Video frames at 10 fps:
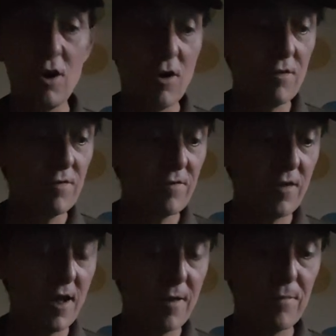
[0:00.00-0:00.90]
lot of
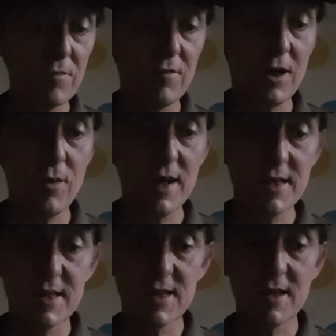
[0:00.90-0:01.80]

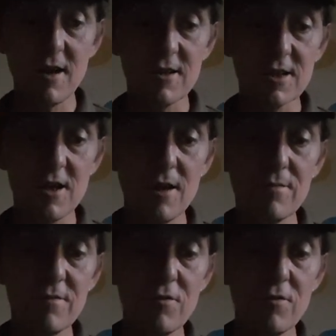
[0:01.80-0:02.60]
requests last time